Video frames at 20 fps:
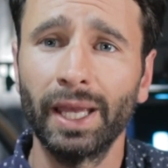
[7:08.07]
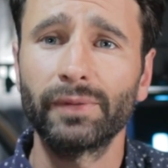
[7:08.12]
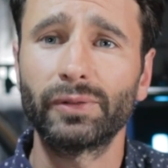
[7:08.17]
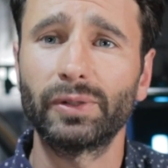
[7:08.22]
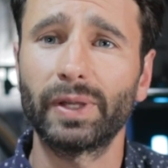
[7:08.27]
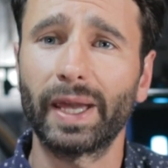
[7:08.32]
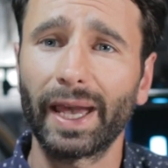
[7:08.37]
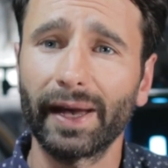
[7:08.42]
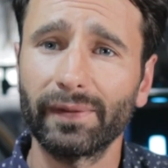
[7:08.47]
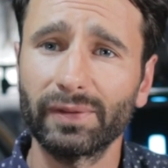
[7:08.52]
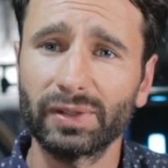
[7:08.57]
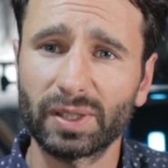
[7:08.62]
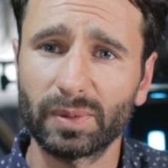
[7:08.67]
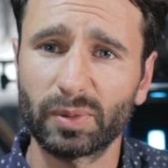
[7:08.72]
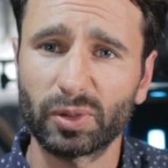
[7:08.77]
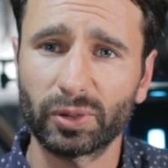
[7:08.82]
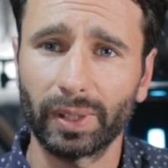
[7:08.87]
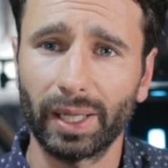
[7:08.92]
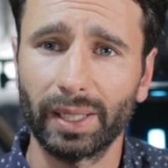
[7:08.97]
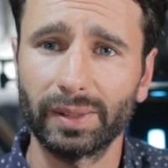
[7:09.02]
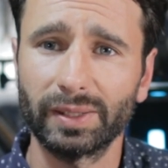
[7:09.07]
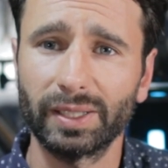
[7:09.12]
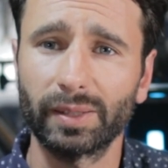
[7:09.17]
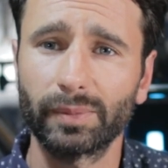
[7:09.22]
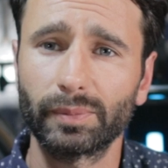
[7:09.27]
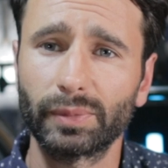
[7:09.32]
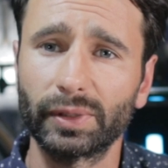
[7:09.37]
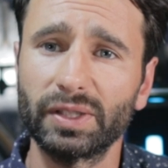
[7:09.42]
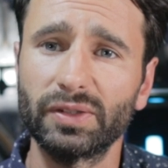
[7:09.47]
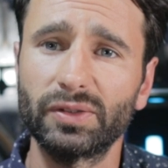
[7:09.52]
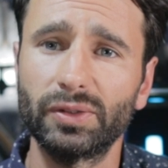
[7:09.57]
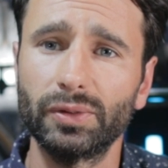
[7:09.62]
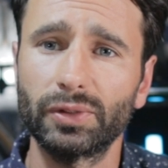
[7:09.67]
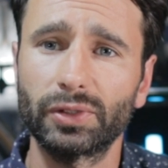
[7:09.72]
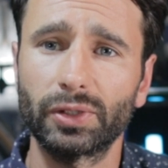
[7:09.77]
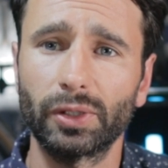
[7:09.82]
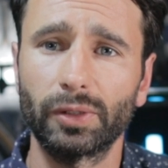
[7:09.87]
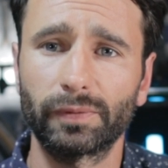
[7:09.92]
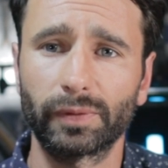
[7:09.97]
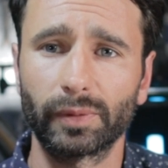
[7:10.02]
If you haven't subscribed yet, please do
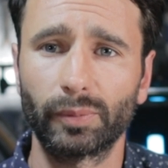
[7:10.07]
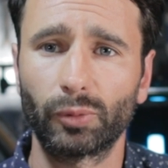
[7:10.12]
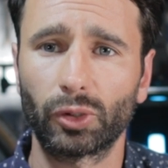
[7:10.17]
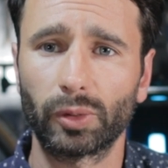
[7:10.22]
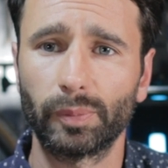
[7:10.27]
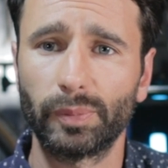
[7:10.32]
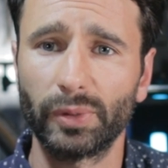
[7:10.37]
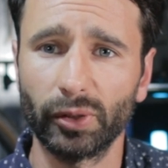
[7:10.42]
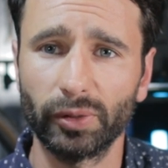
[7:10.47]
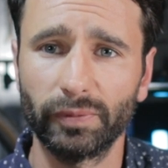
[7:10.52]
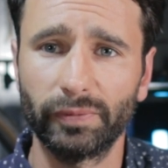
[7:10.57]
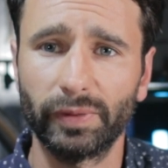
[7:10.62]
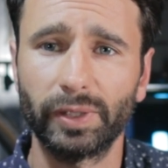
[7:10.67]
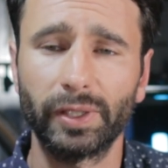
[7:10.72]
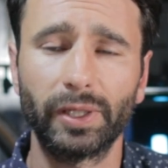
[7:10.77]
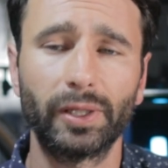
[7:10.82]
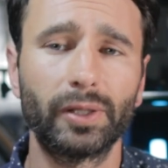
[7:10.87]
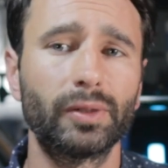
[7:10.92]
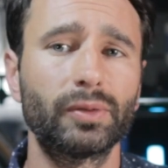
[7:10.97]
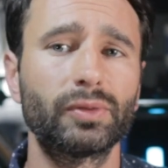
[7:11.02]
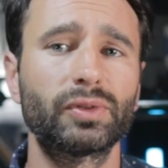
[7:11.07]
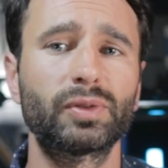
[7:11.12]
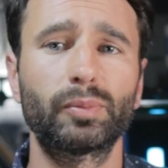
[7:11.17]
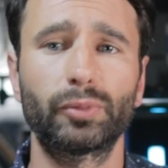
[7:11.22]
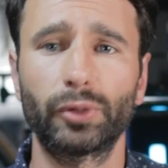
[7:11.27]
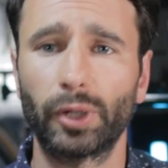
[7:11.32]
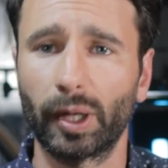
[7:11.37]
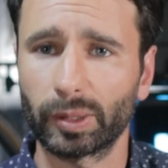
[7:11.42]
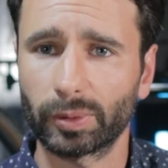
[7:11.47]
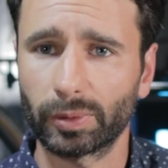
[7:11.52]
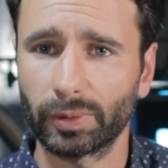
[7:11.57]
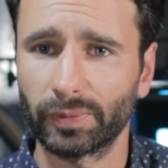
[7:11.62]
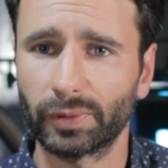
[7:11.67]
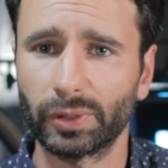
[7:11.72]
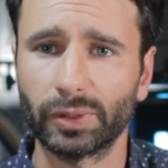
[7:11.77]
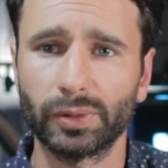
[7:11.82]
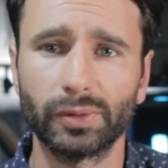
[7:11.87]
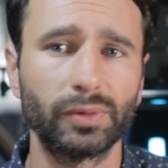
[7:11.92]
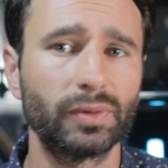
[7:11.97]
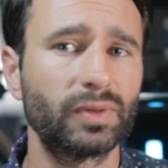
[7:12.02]
so for more build videos, product
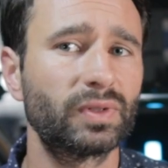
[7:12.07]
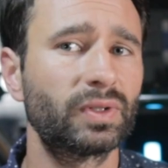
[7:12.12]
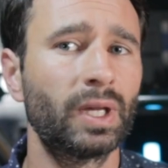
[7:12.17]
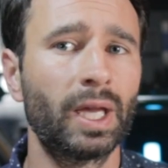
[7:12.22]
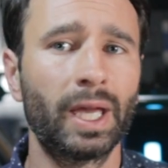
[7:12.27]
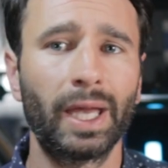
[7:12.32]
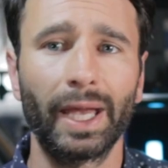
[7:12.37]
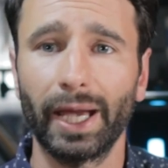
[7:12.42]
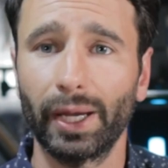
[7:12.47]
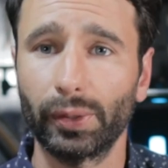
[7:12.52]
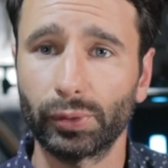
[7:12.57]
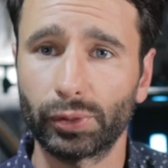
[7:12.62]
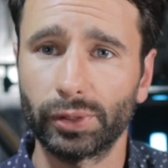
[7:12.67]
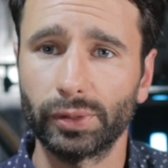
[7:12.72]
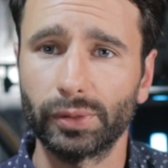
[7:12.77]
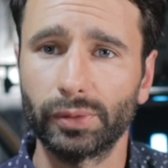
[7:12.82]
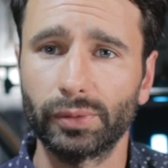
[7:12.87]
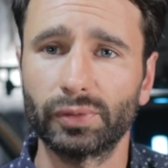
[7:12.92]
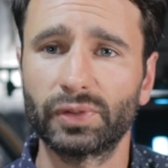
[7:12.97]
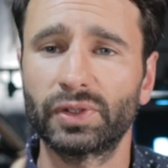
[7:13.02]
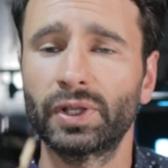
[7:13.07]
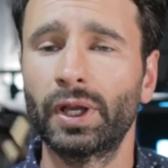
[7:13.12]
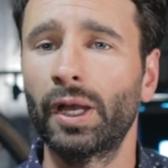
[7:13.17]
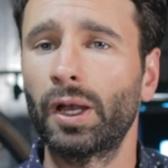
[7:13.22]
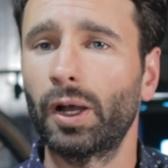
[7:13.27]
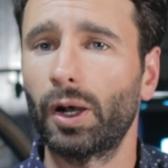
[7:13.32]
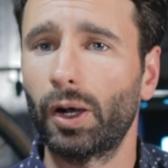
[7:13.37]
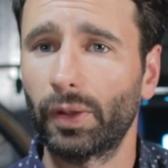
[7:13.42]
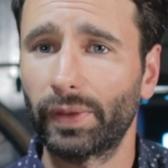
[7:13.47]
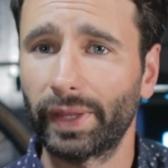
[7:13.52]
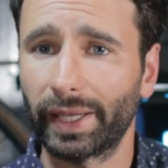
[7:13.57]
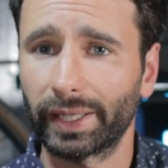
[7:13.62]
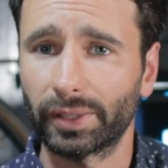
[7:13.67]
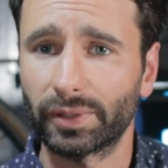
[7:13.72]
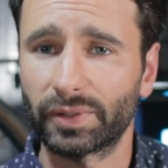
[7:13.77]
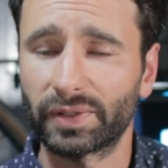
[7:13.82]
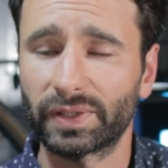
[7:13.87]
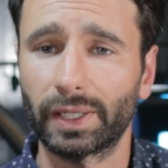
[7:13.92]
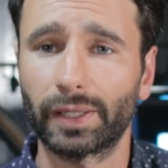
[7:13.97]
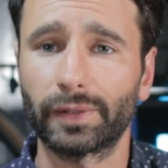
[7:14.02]
reviews, how-tos, all that
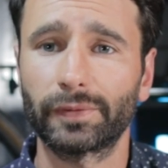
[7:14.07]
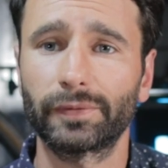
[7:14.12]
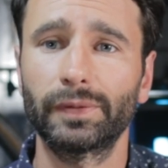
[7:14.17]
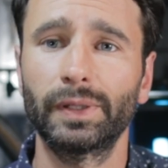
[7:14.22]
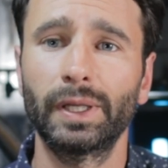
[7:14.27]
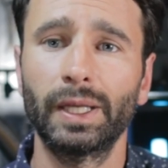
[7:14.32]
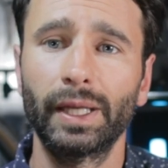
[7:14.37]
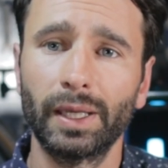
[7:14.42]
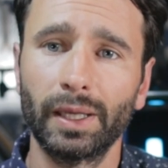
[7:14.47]
good stuff.